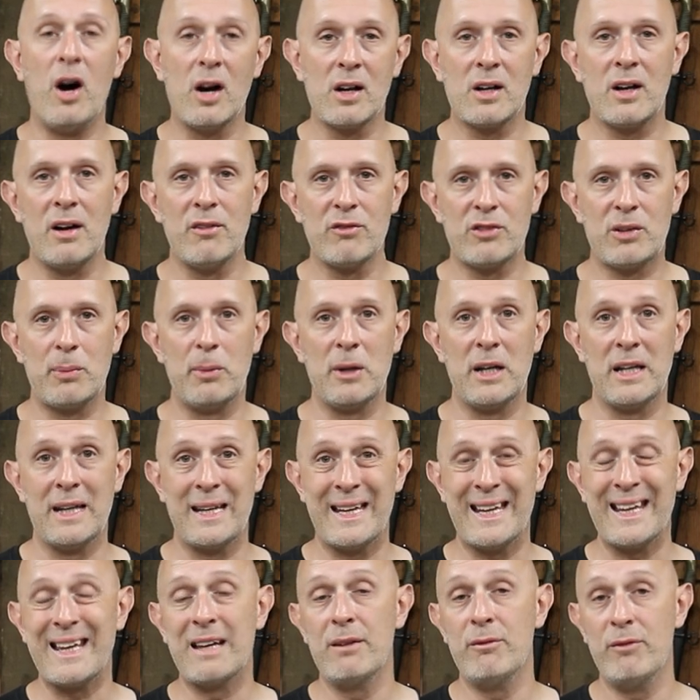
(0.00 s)
uncomfortable
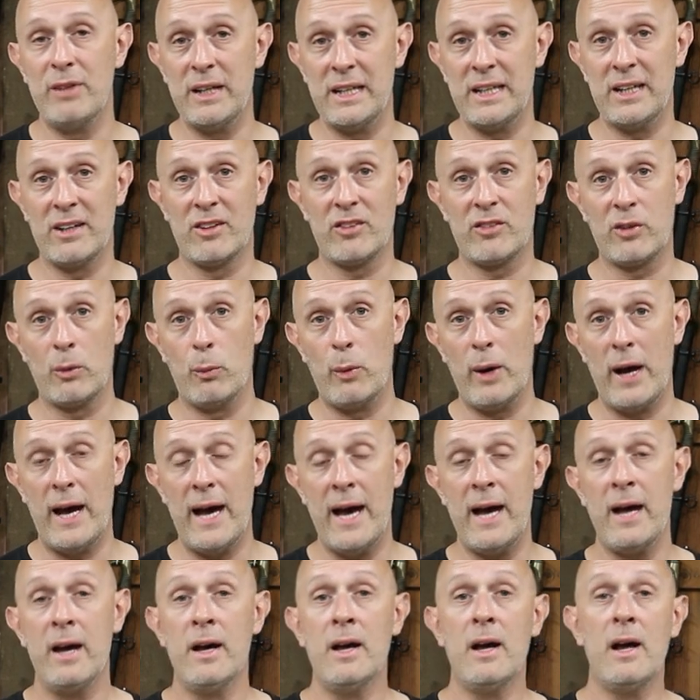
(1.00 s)
and inconvenient to
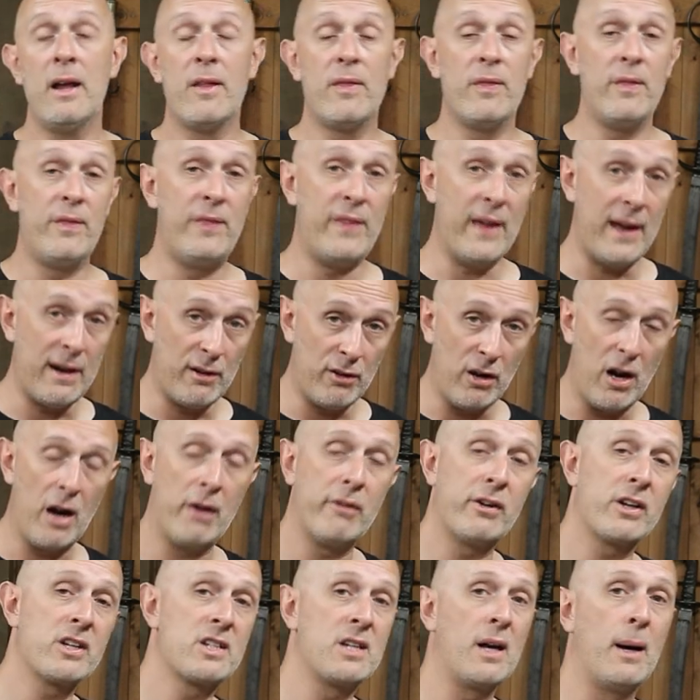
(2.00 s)
wear. There
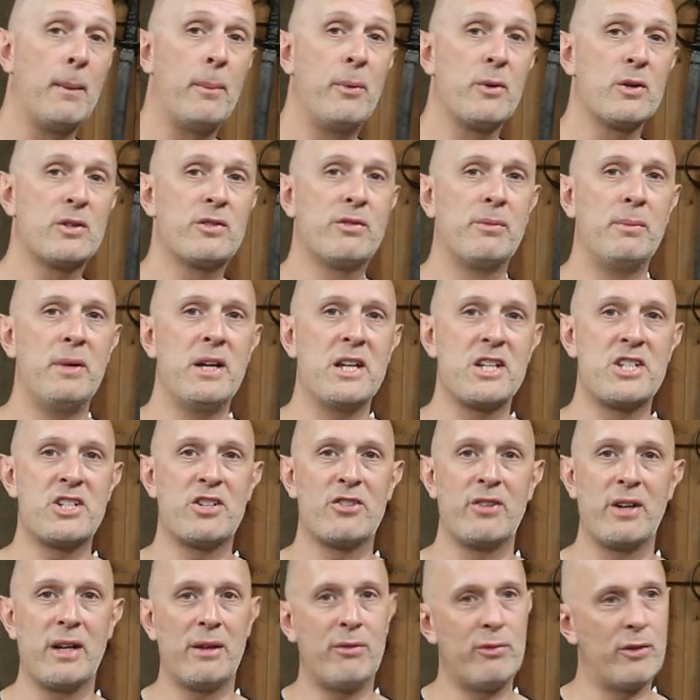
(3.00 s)
are examples from
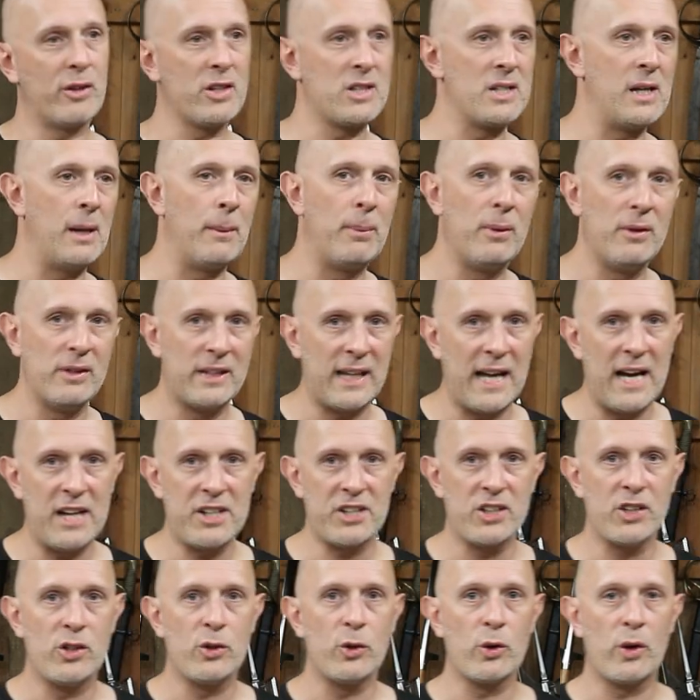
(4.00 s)
history, for example, the
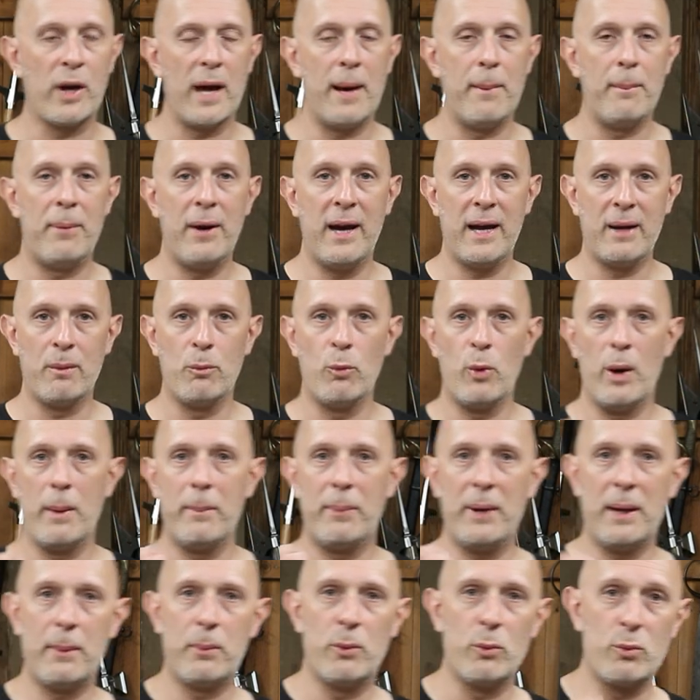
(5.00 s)
Agincourt campaign, when
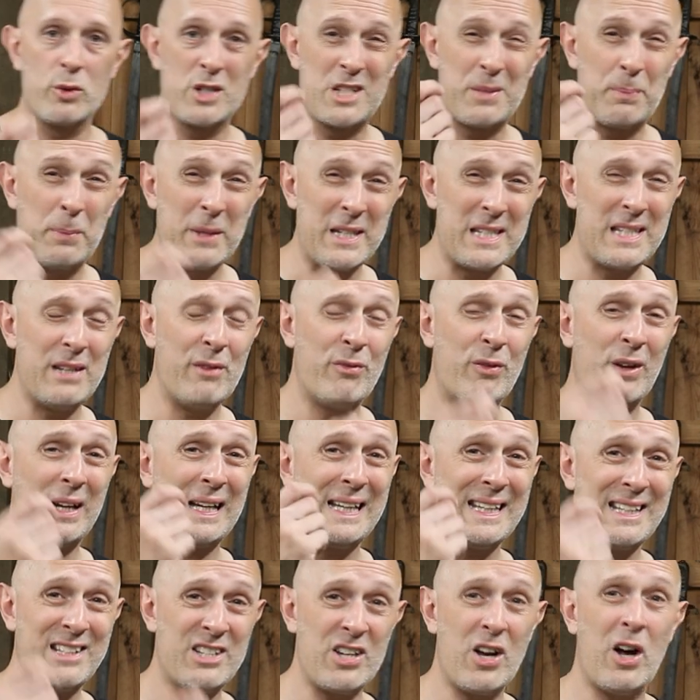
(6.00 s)
people were
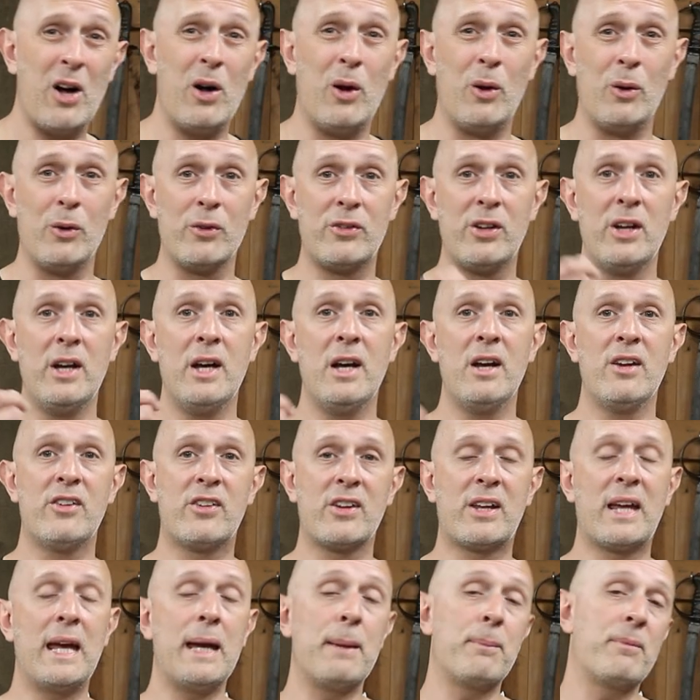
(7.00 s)
specifically told
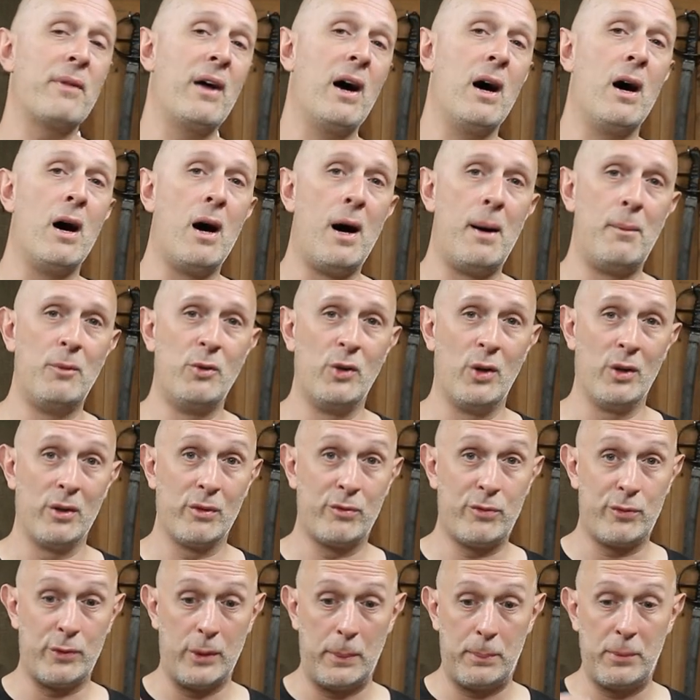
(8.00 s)
to keep their armor
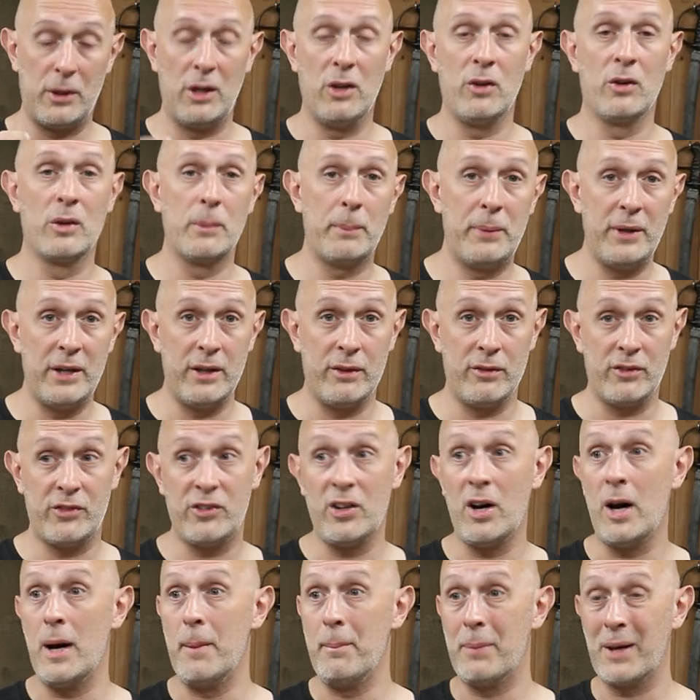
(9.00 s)
on for a prolonged period of
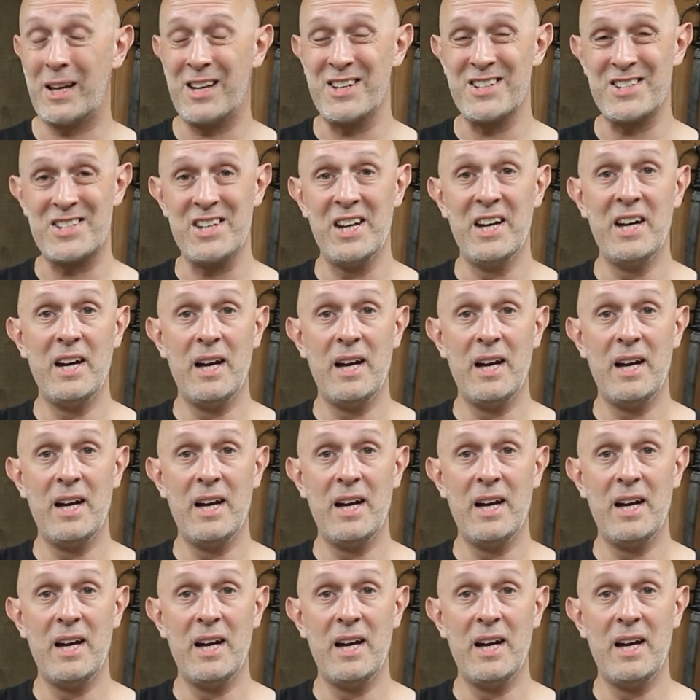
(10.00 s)
time because